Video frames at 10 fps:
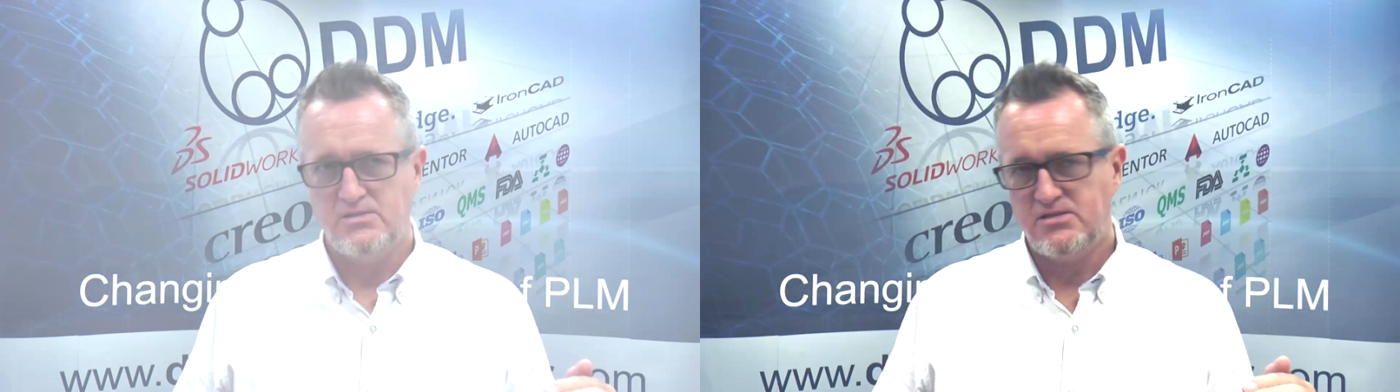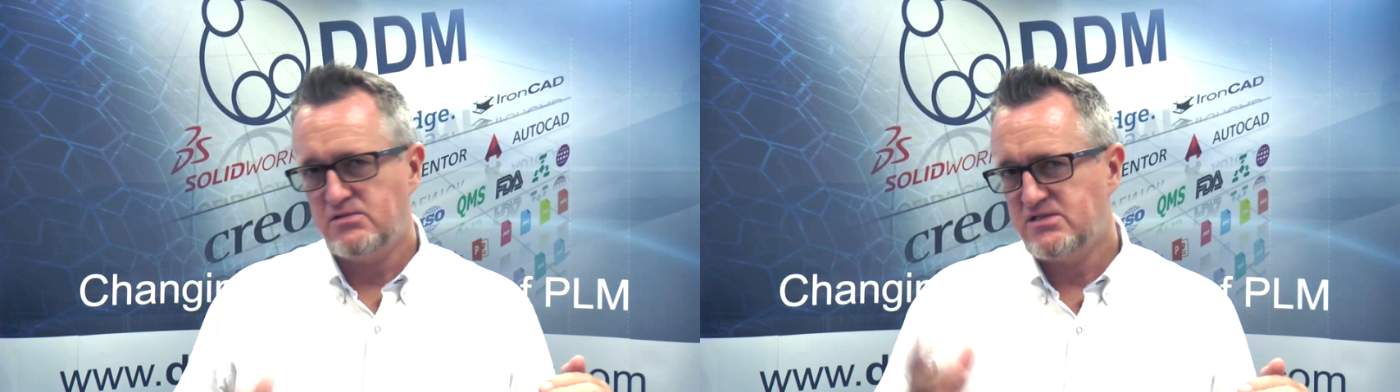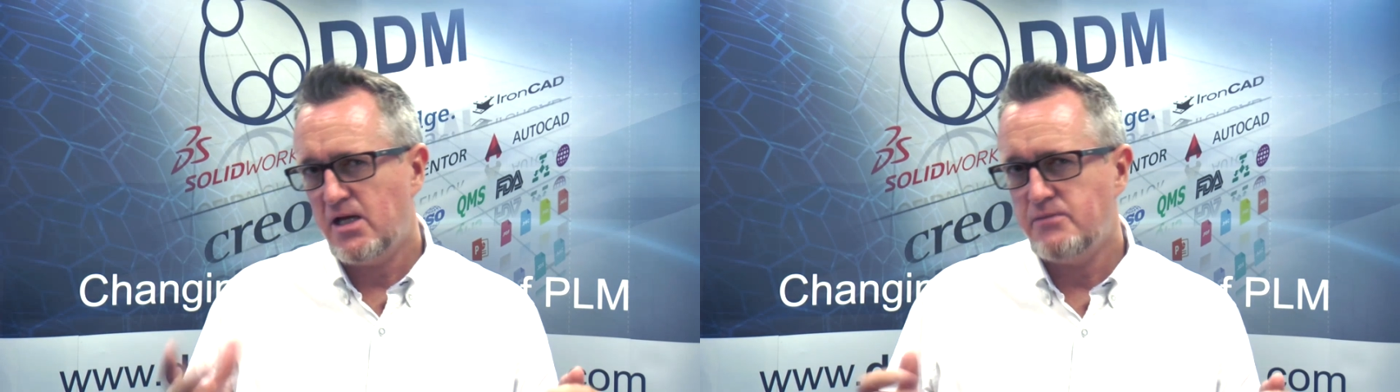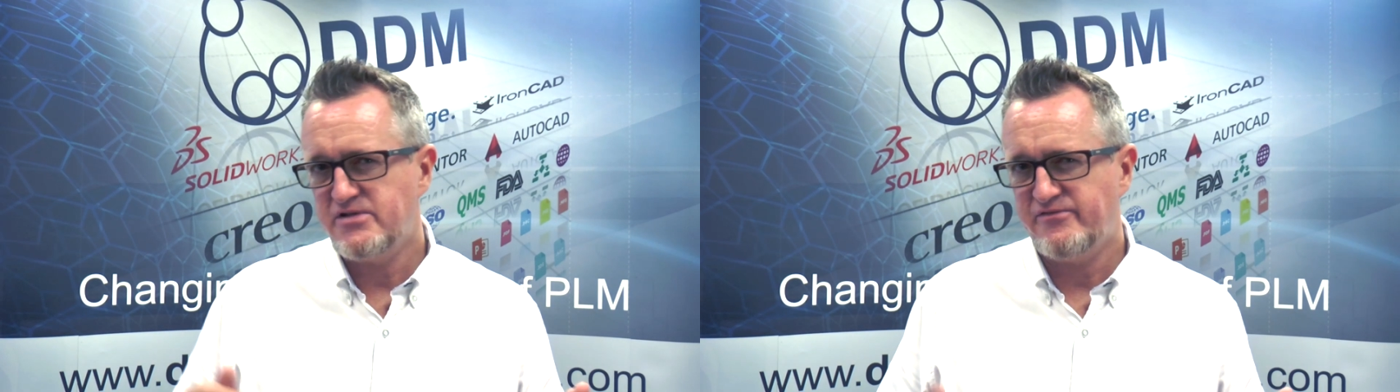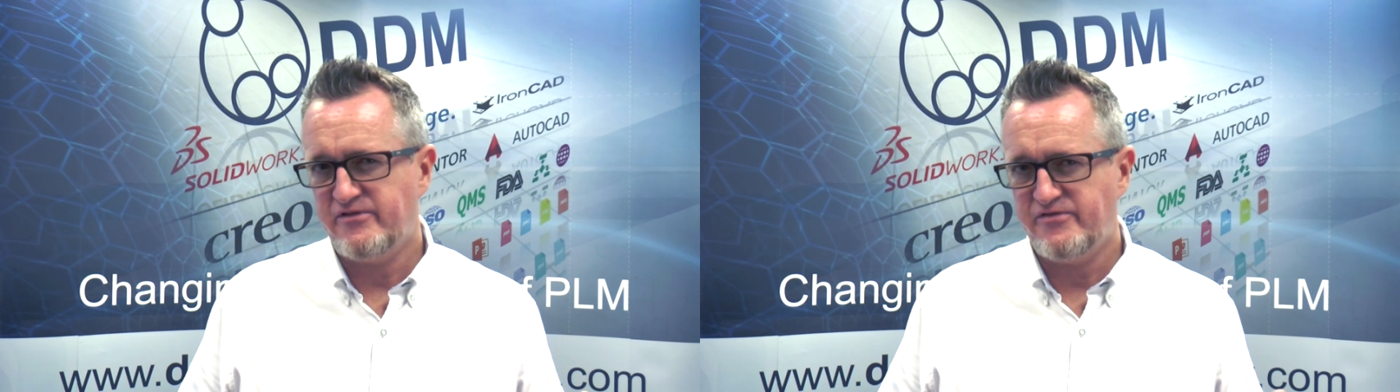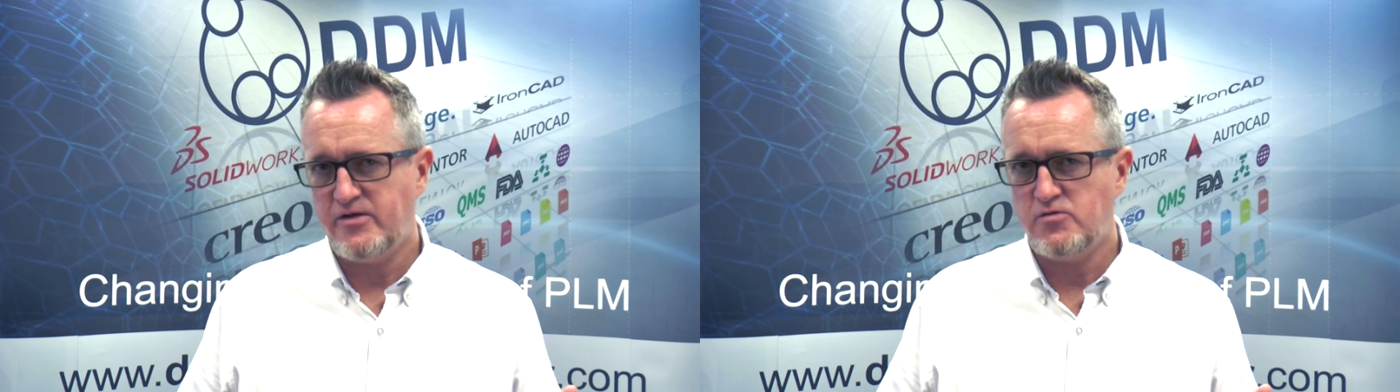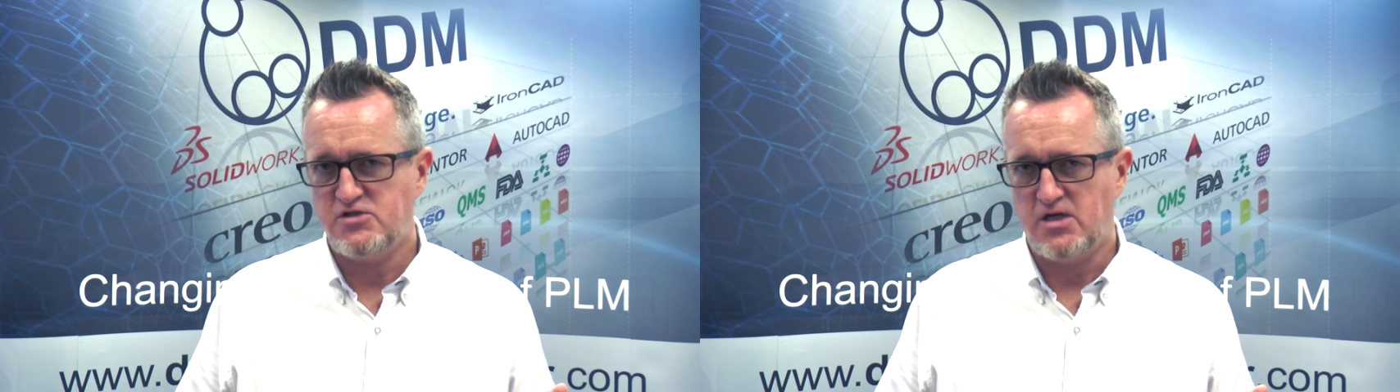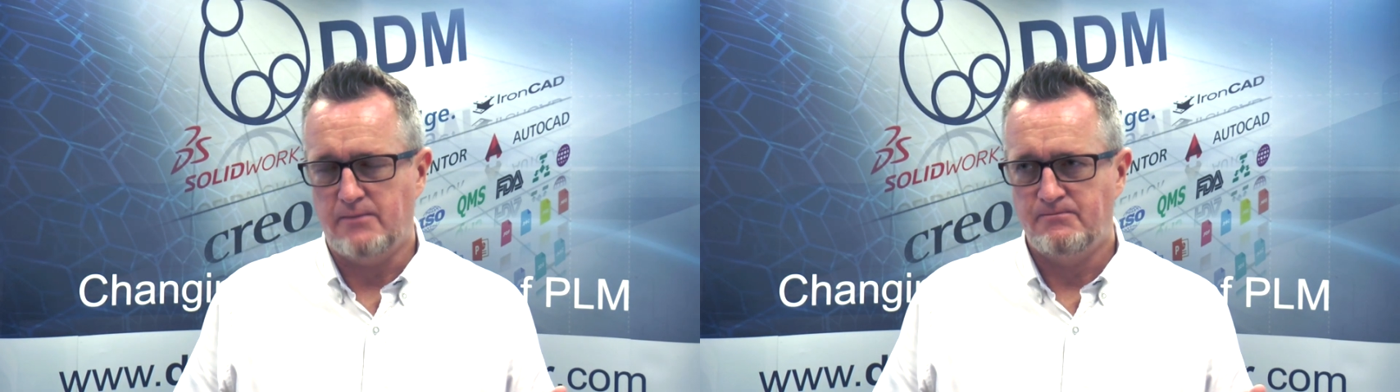So in terms of the
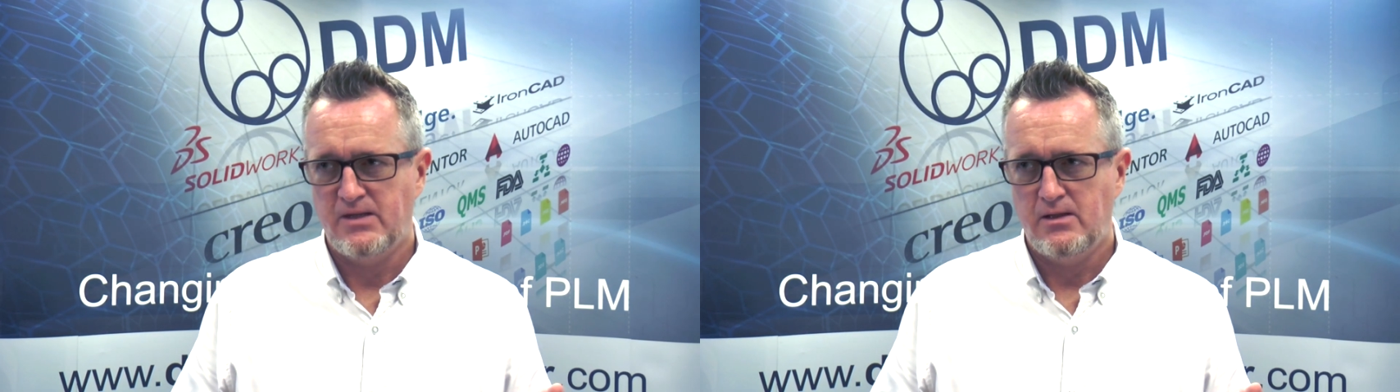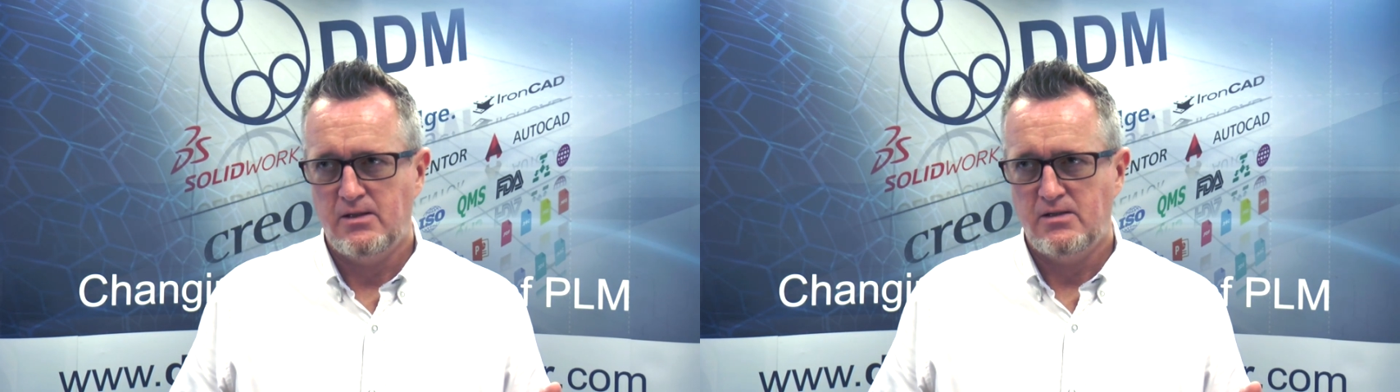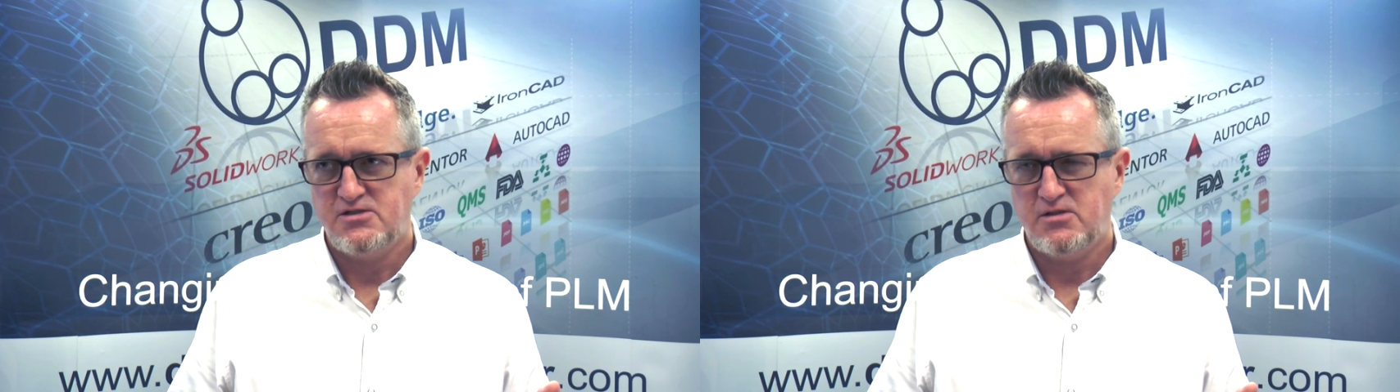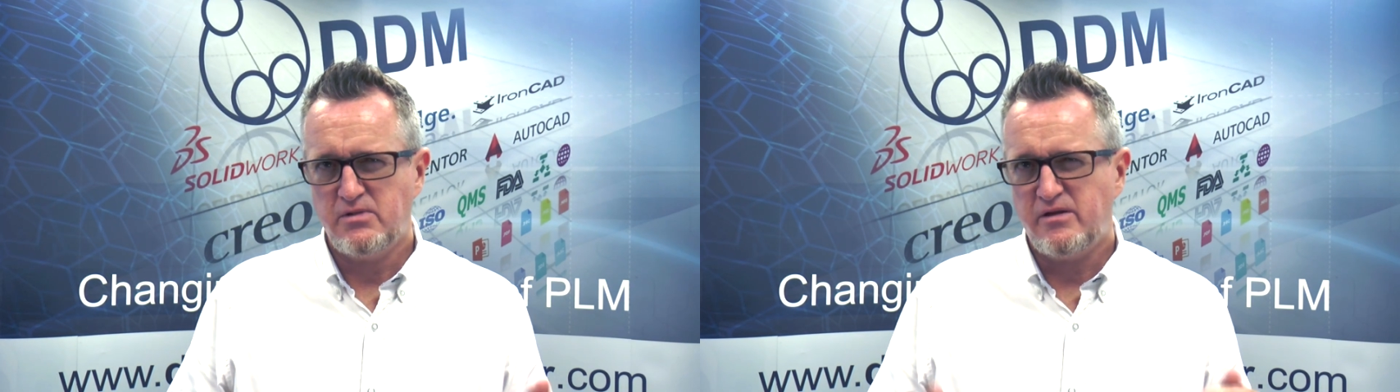future, some